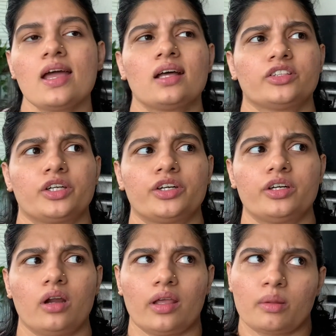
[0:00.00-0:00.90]

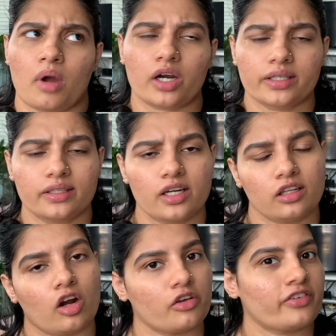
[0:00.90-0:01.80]
In the market there are a
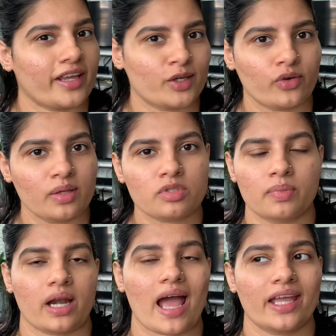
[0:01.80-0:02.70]
lot of eye creams,
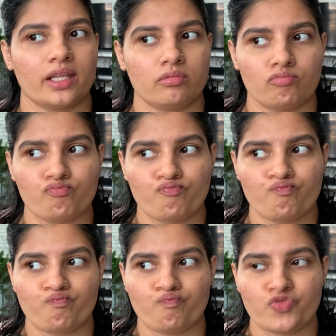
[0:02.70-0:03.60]
but I
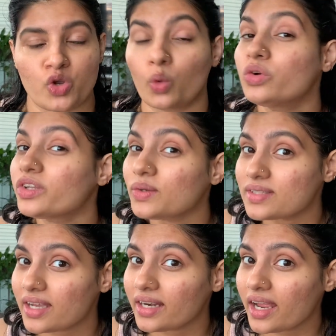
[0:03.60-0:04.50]
don't use
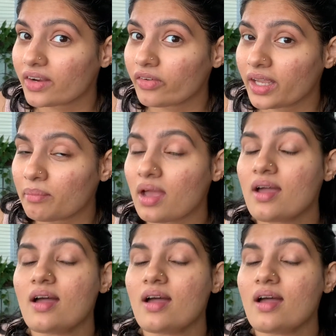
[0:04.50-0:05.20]
an eye cream.